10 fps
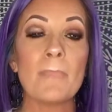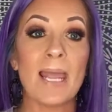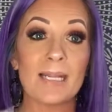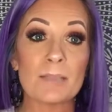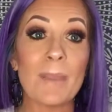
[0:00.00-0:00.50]

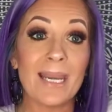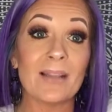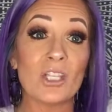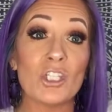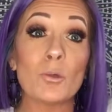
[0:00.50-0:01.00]
and it's made
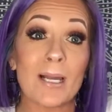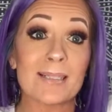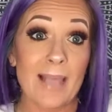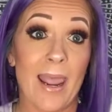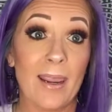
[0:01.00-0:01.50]
in the
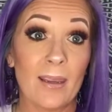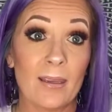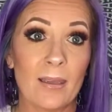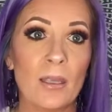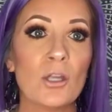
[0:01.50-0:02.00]
USA.
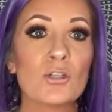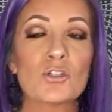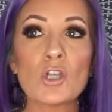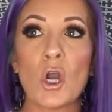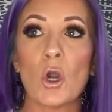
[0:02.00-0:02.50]

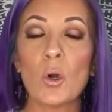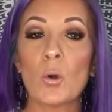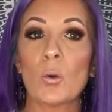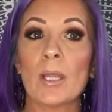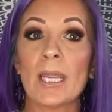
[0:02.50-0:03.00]
So